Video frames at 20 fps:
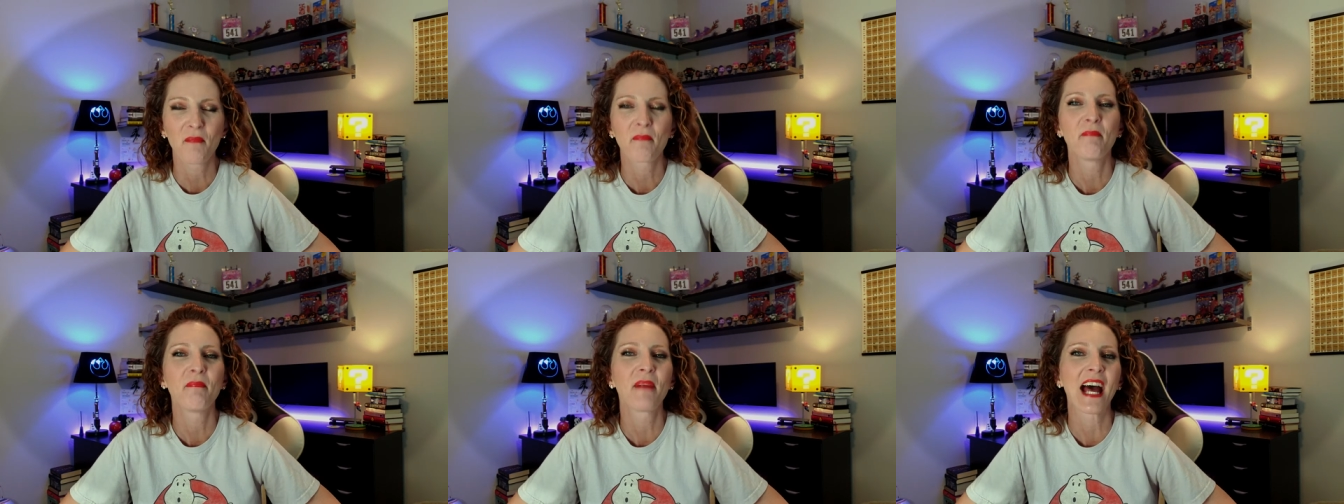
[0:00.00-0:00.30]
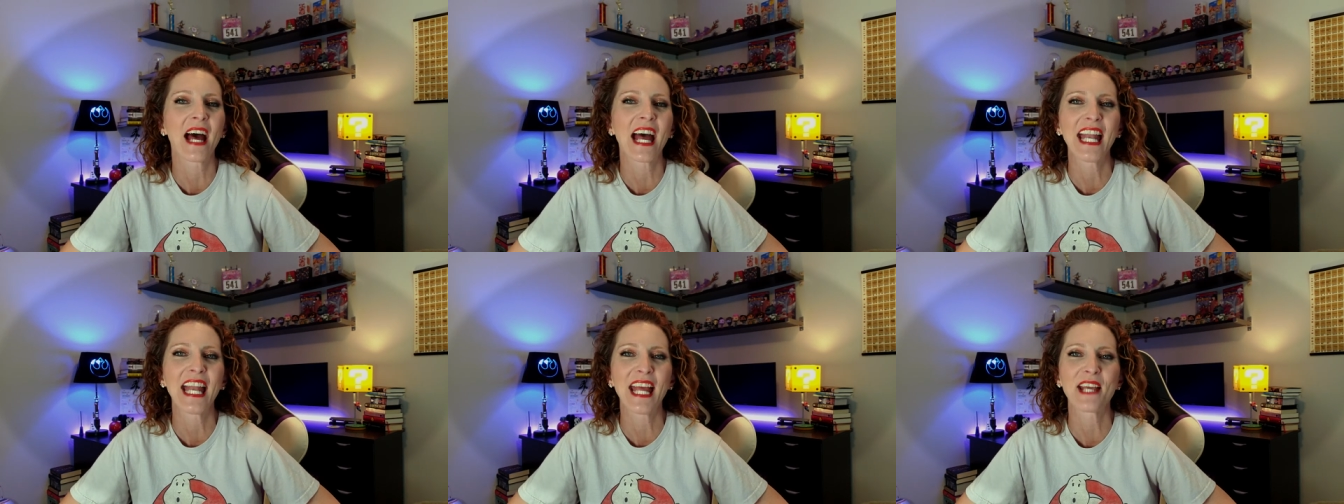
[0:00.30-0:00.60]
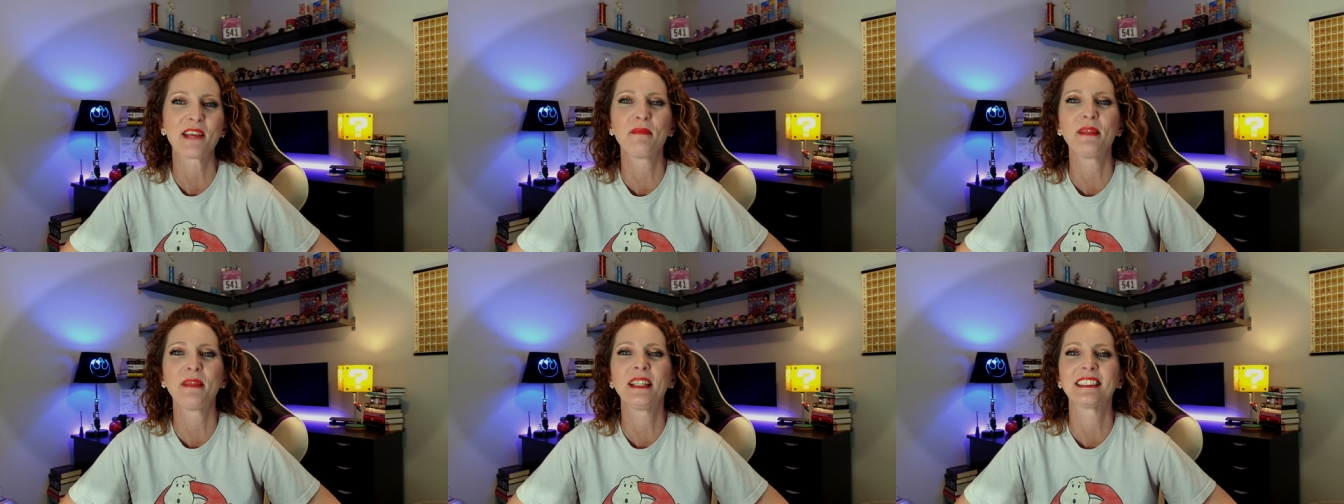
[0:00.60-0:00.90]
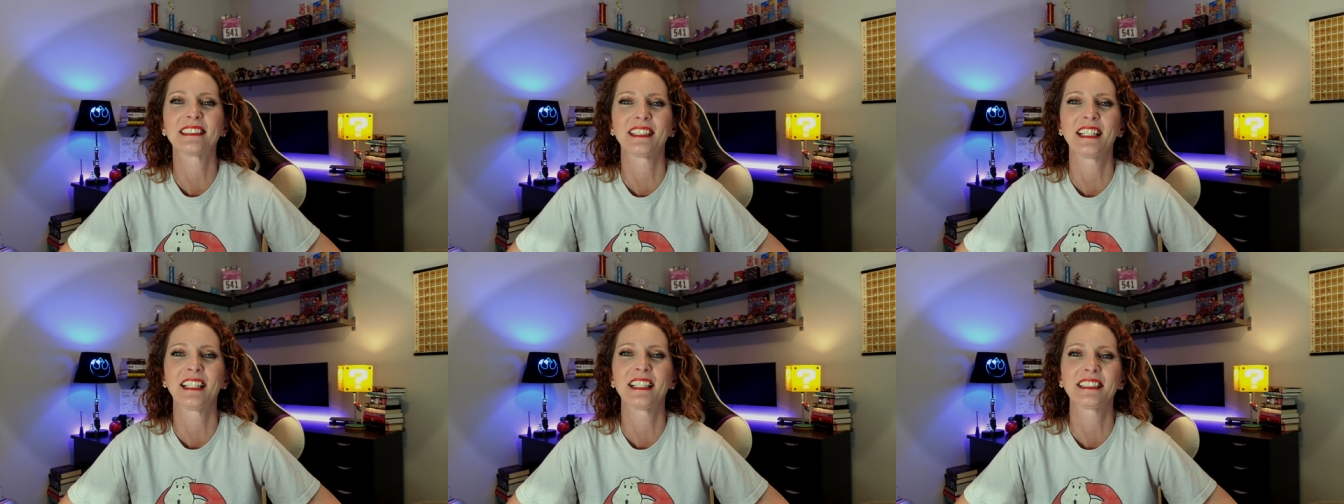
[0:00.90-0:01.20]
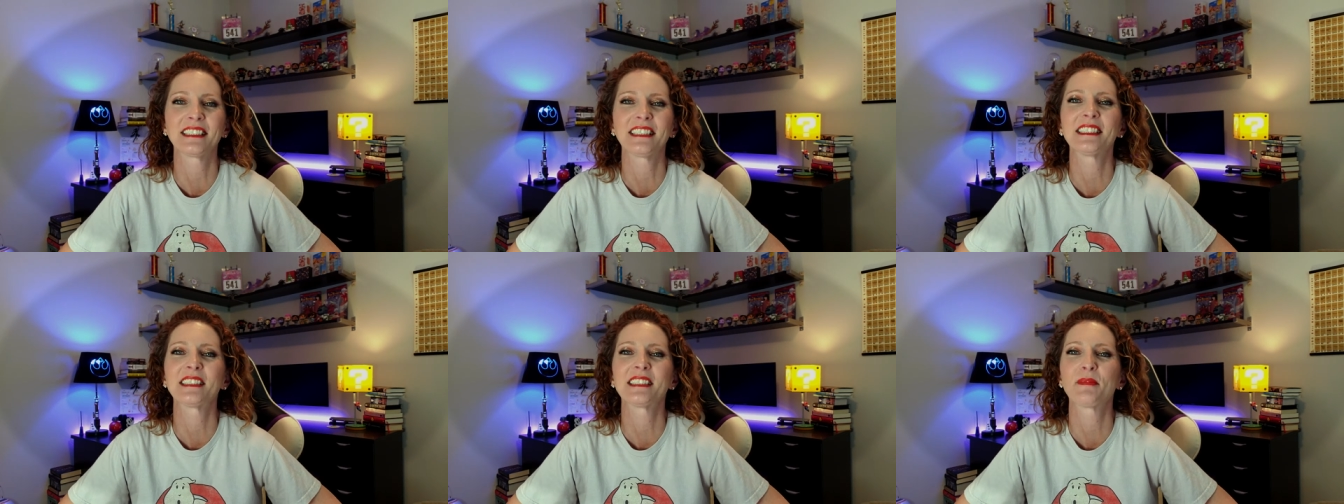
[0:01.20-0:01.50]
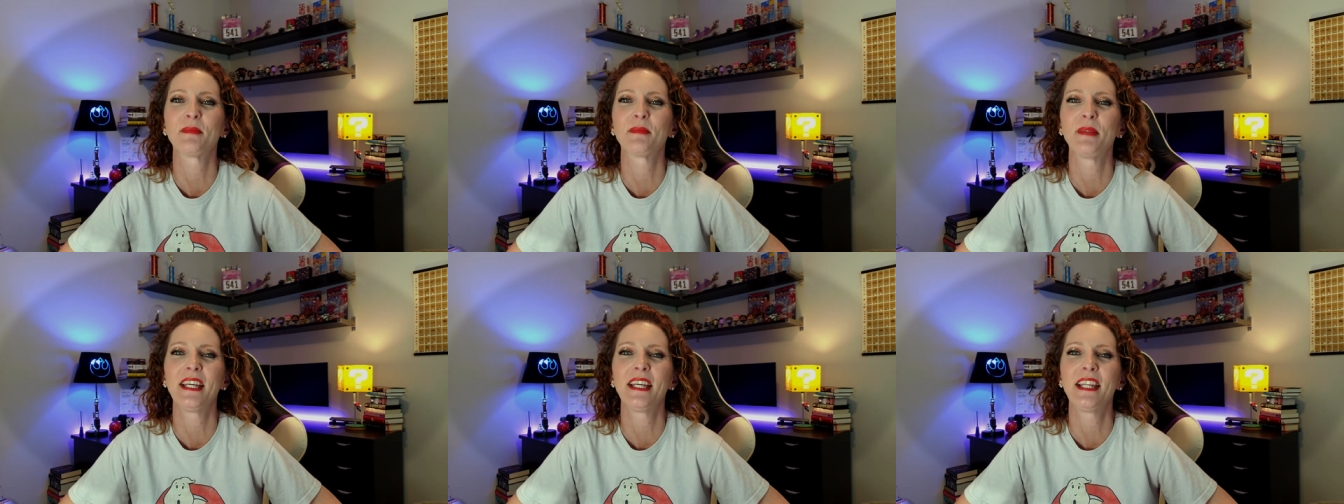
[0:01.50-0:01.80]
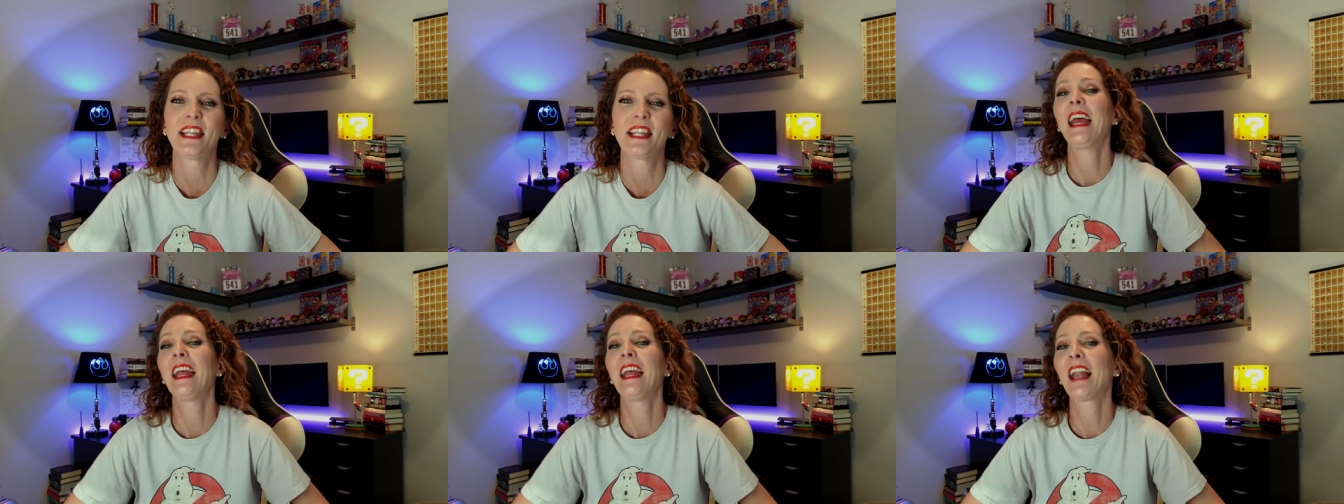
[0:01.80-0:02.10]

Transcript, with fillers: My name is Leslie Smith,